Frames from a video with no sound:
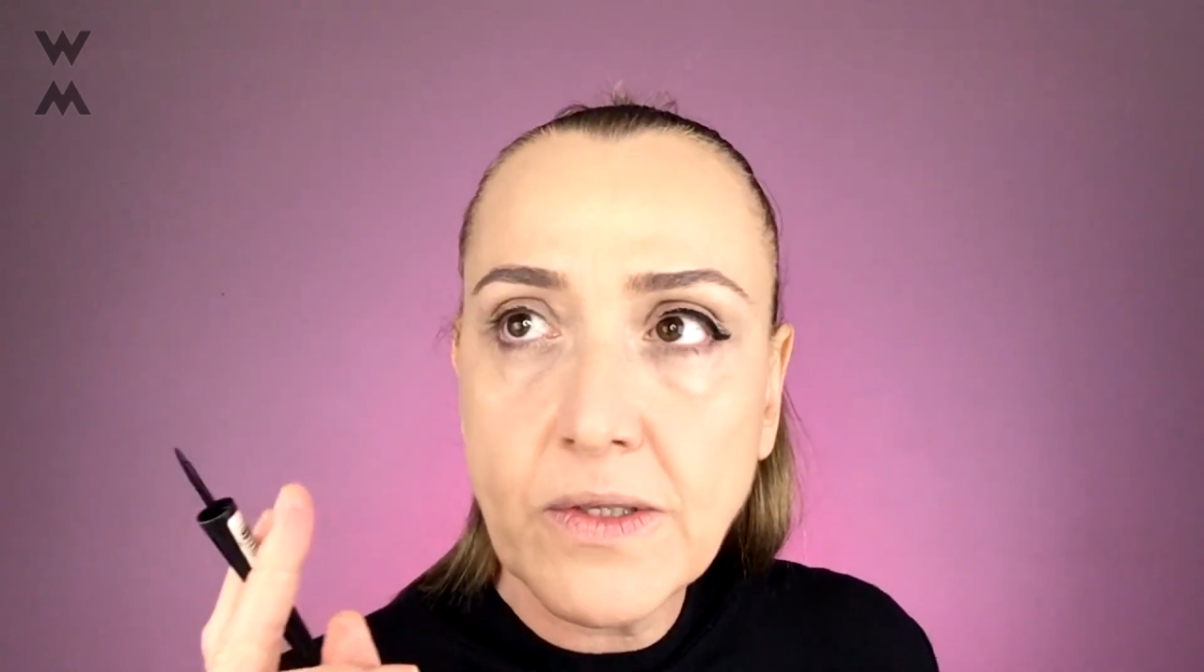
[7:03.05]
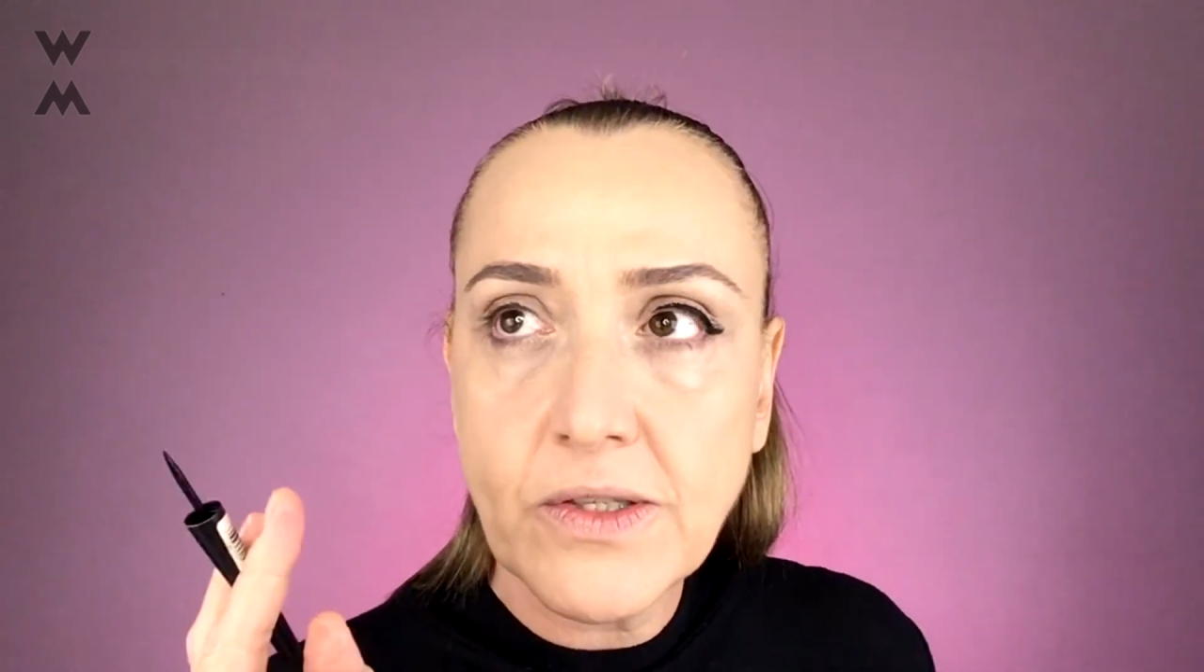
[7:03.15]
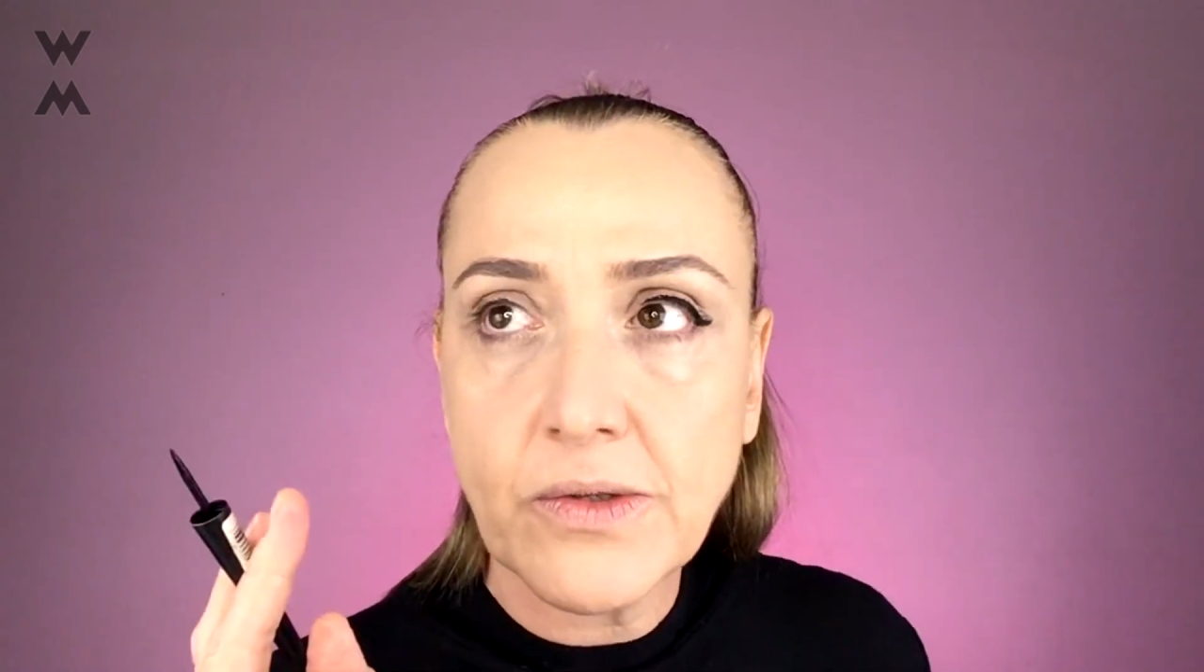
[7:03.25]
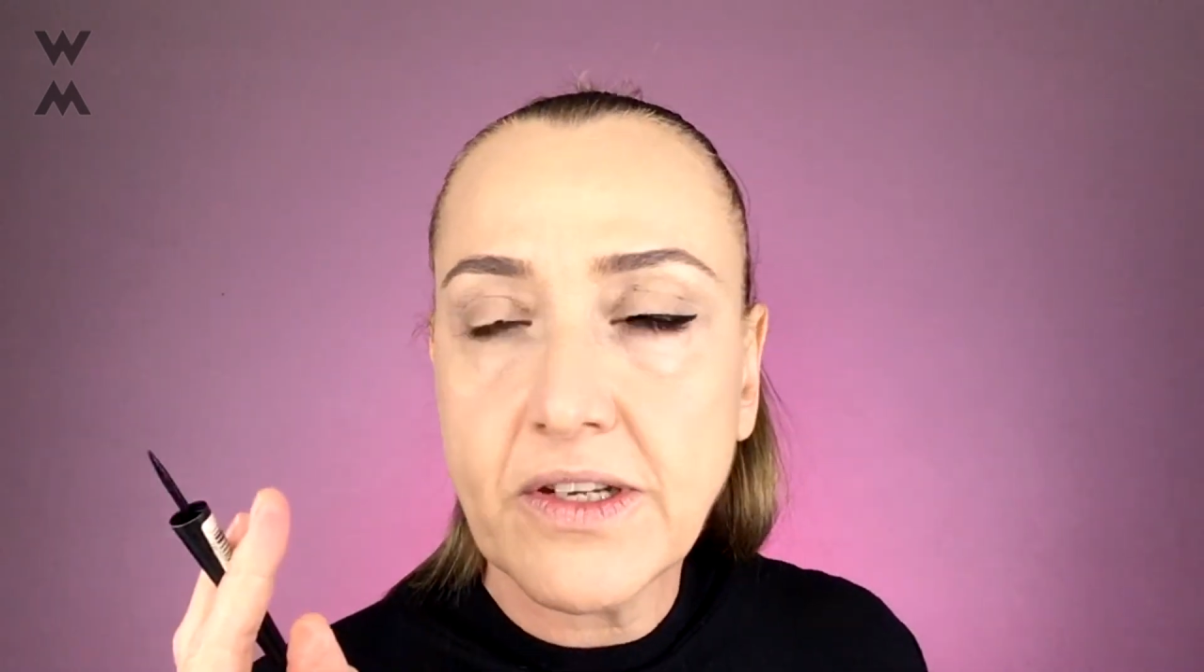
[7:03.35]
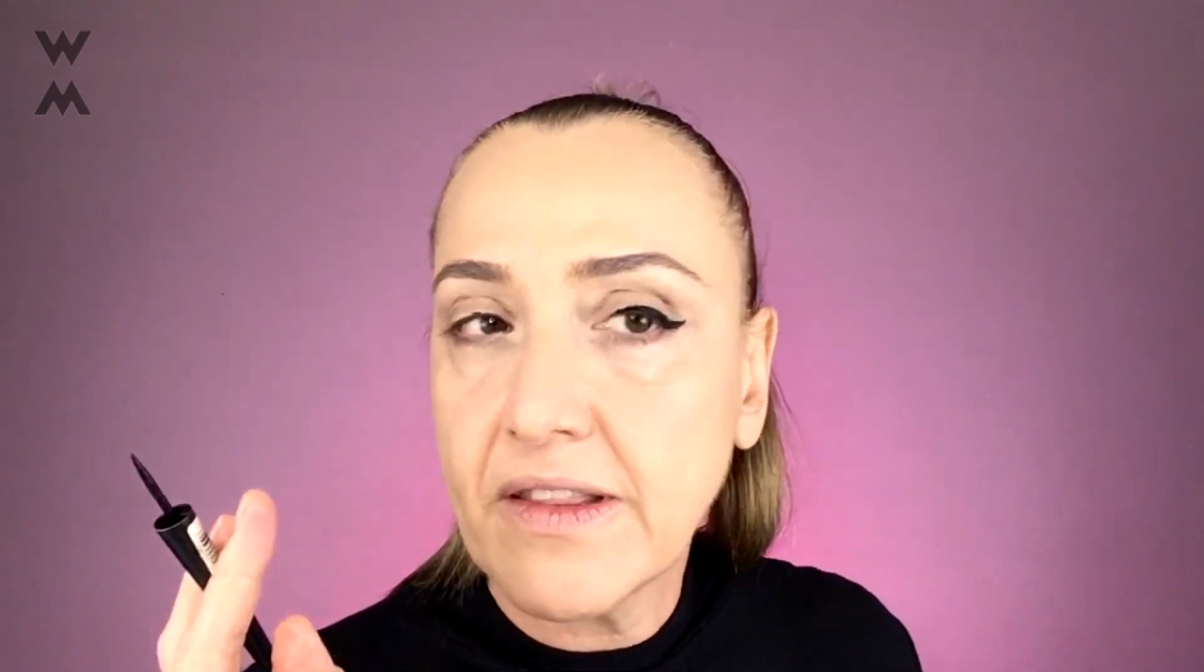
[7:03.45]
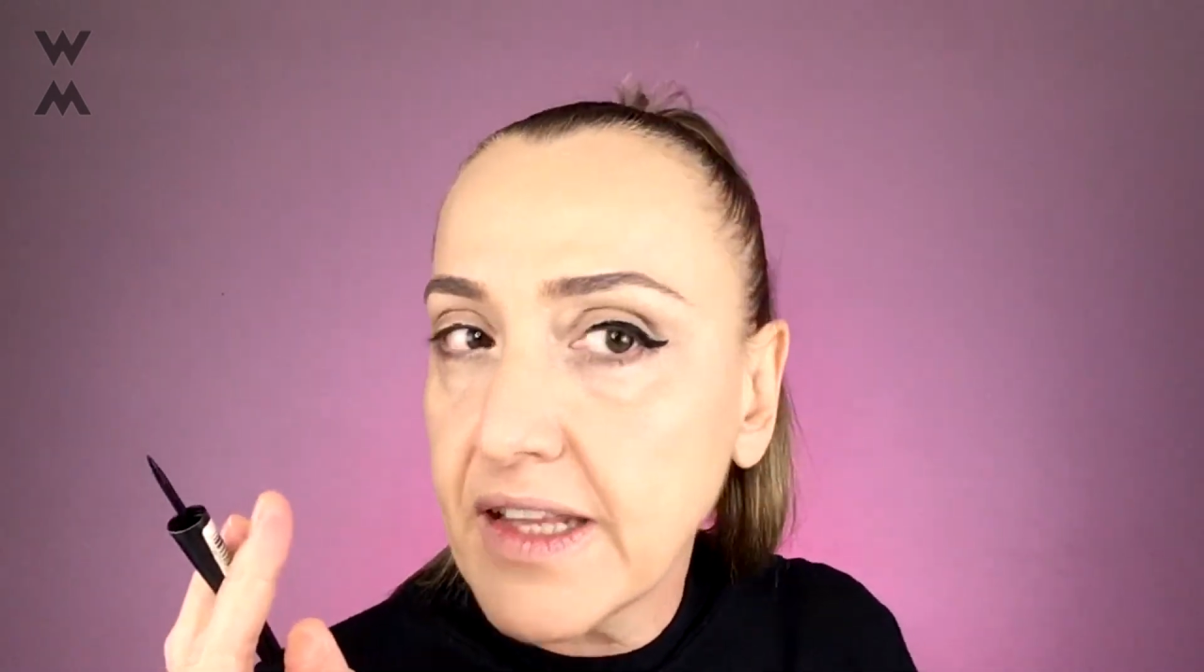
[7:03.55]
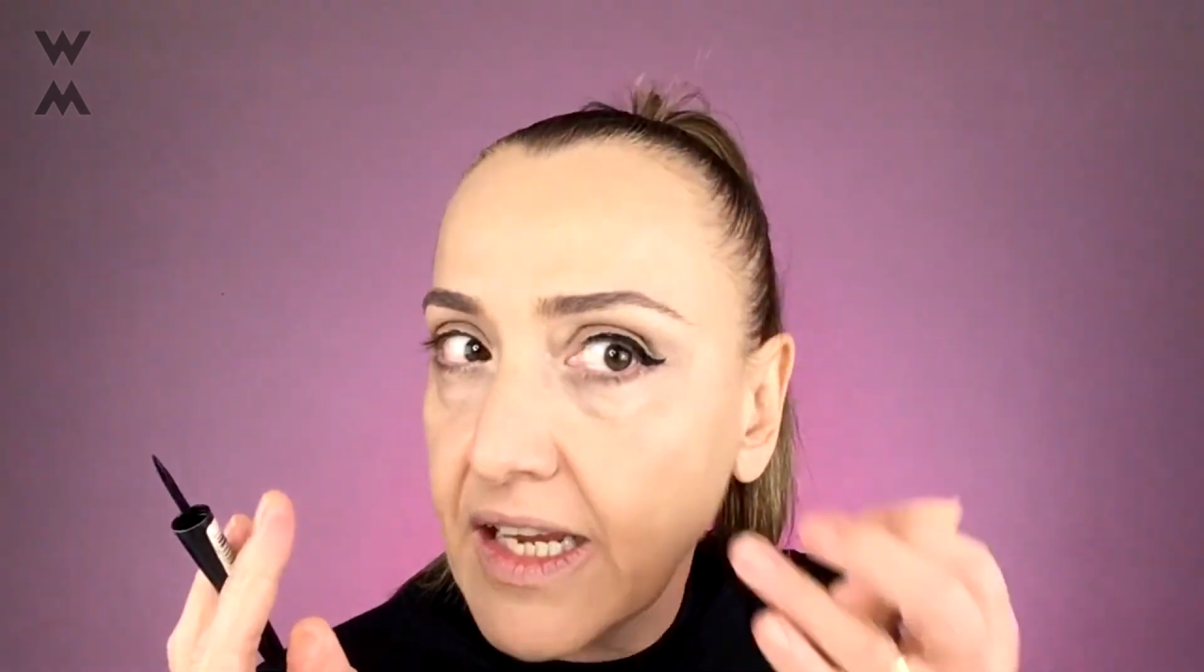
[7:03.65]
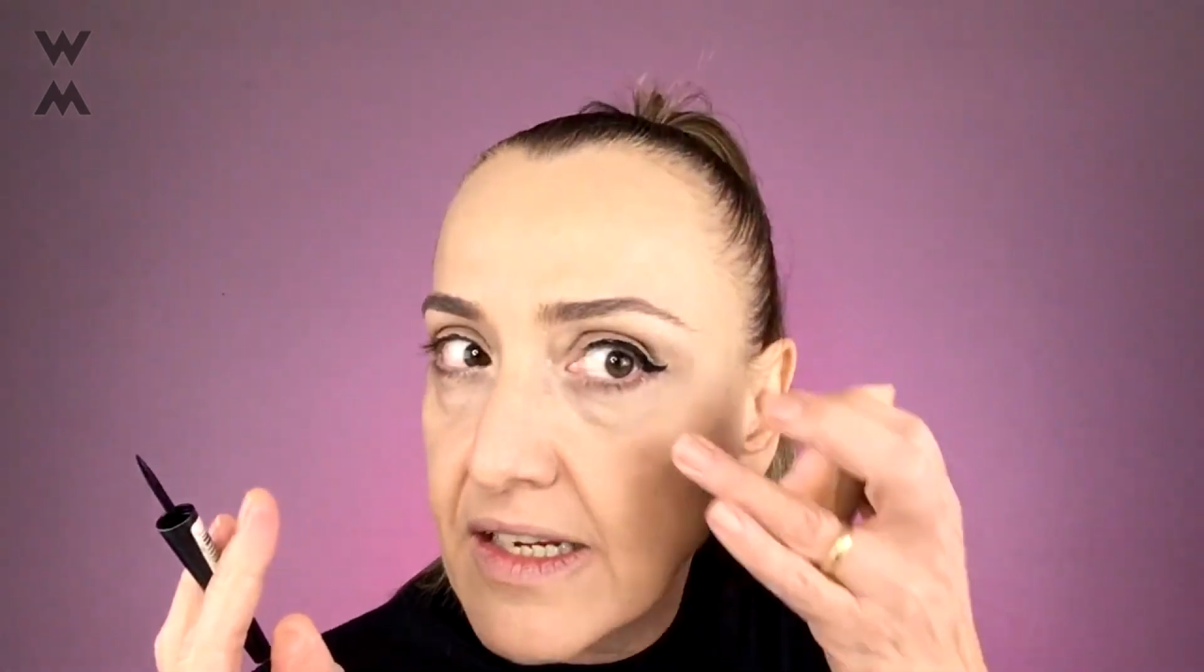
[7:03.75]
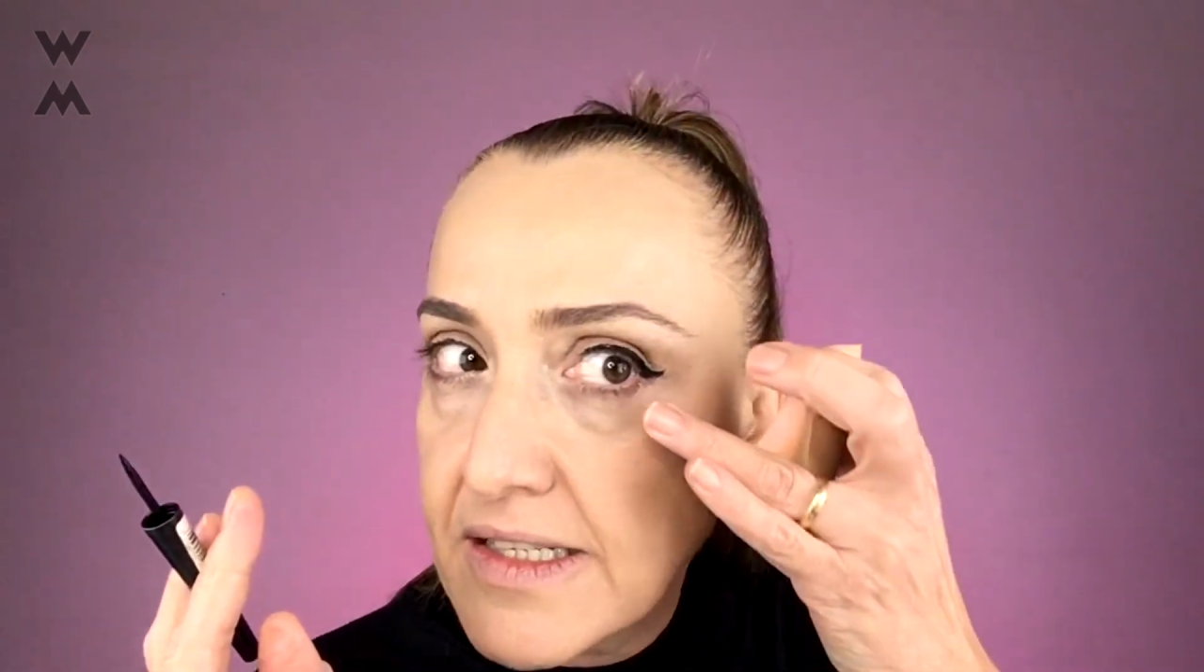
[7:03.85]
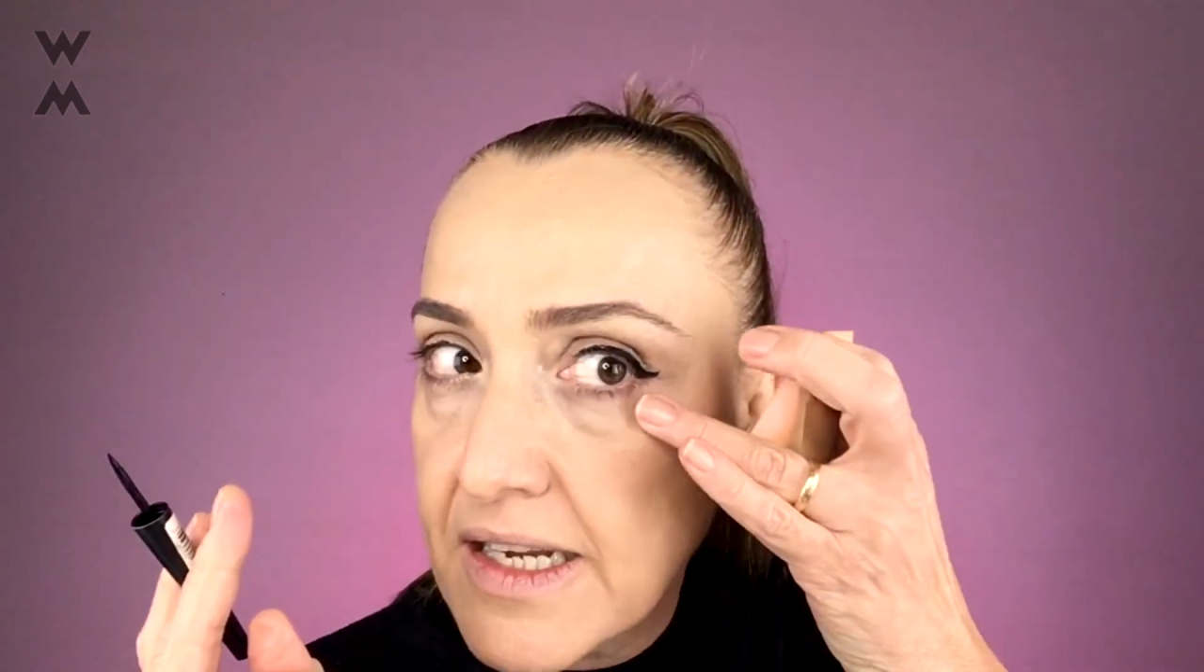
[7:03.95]
sorts of
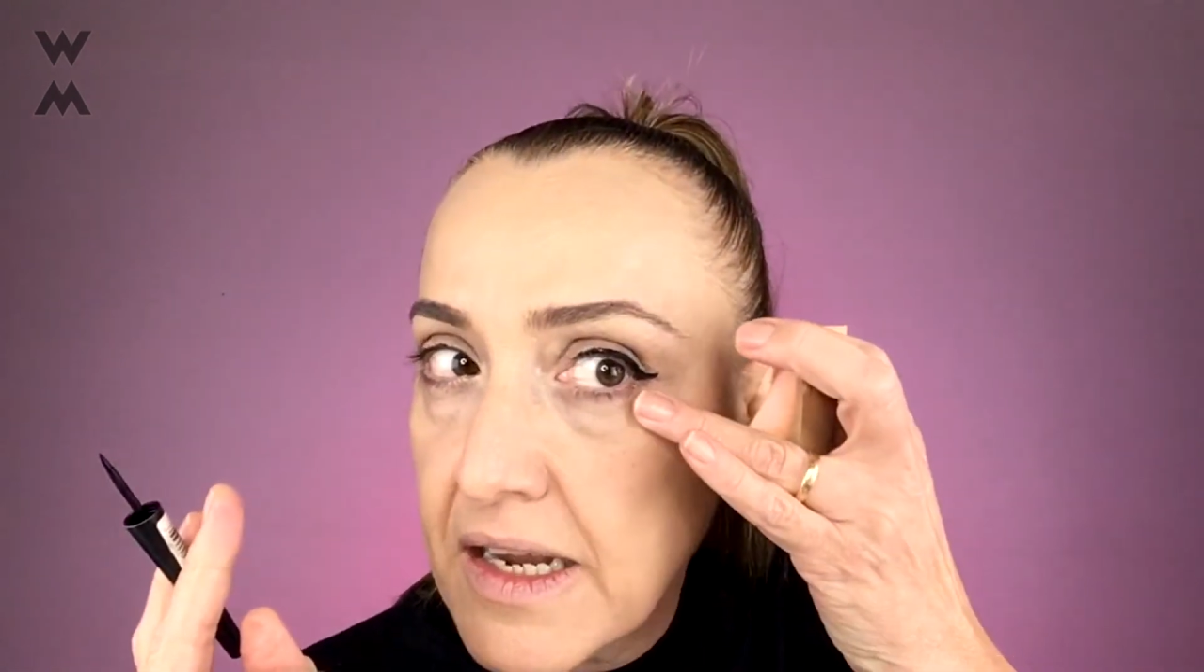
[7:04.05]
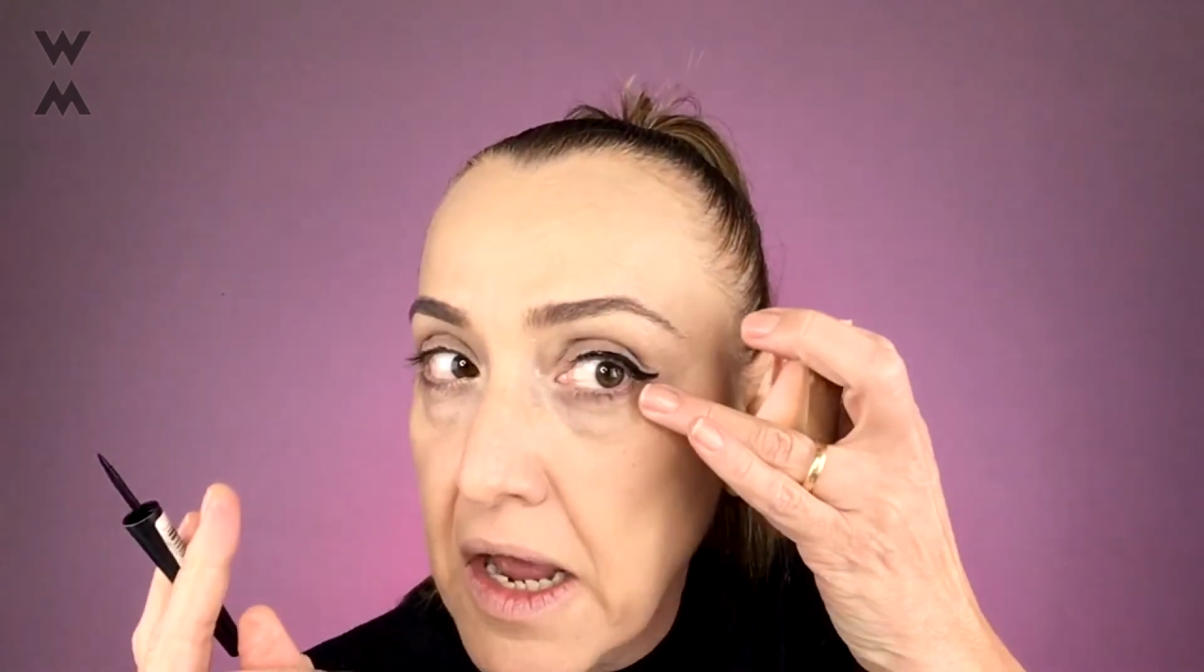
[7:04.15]
things